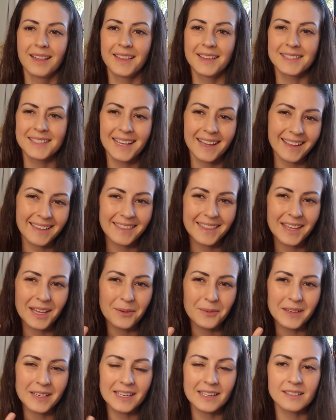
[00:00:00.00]
Second thing
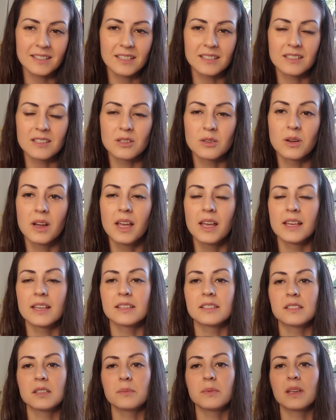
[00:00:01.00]
we need to do
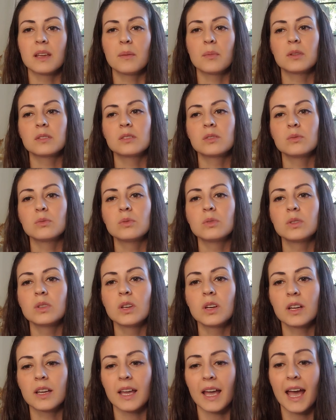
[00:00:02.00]
is to be able to
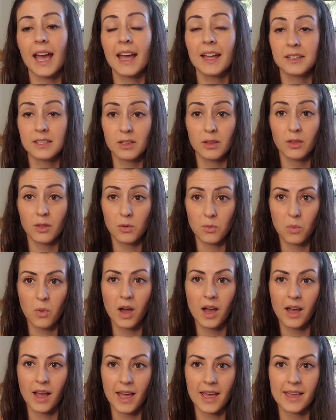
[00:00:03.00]
look at the
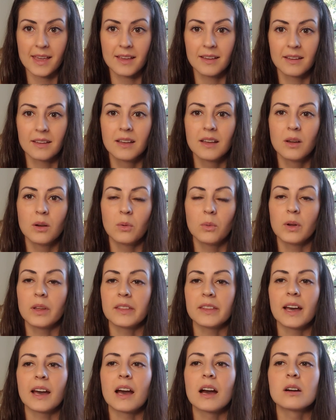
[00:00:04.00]
why
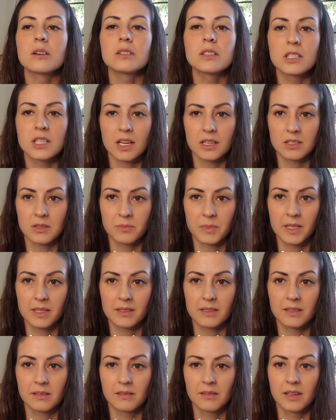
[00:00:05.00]
without
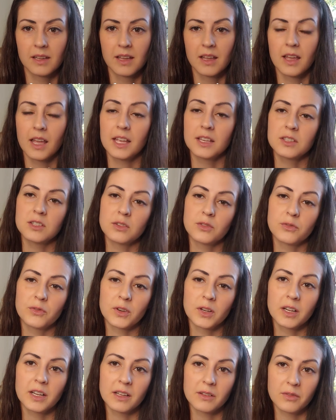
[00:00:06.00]
judgment and to
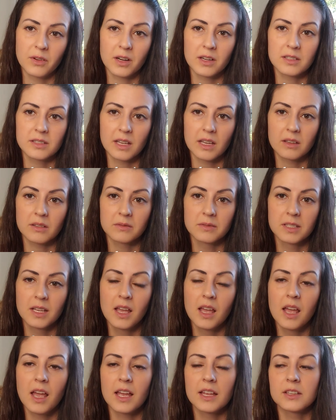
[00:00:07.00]
forgive ourselves
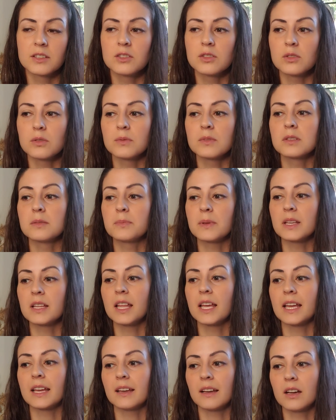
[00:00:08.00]
and to just be
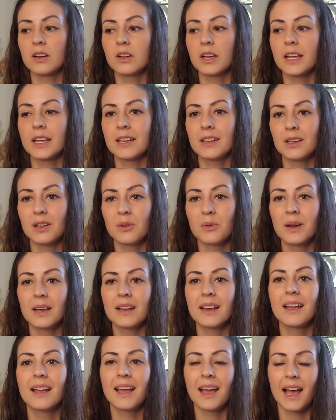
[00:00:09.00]
like, okay, you know
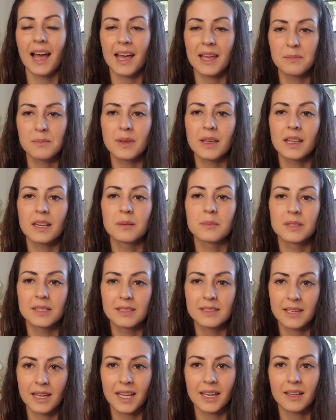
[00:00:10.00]
what? I made a
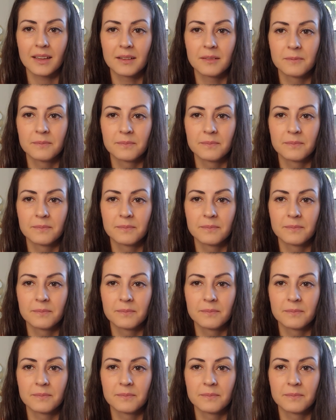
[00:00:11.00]
mistake.